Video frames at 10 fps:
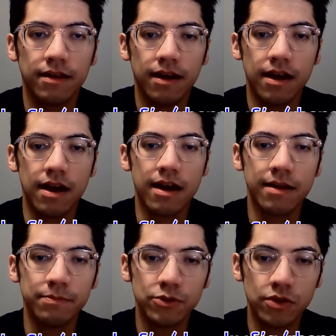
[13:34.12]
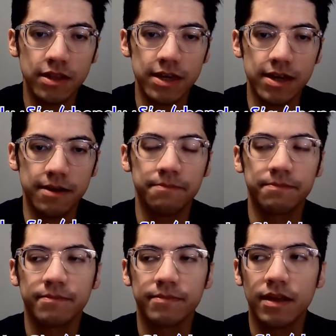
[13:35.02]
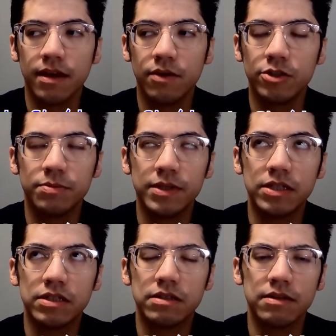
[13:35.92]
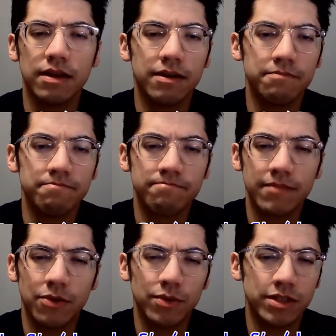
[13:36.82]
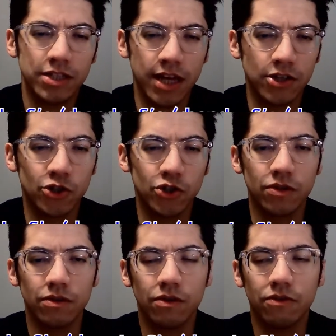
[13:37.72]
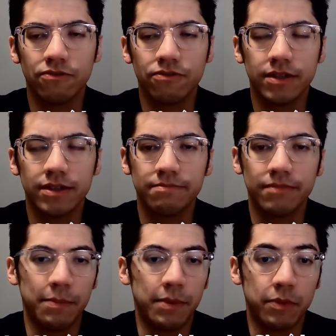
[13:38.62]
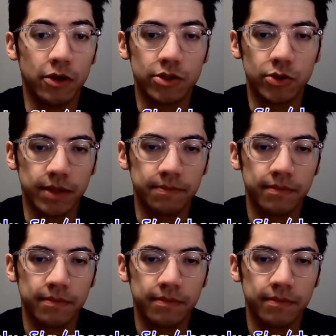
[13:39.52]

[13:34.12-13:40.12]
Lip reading: Rhapsoidia, which means a recitation of epic poetry.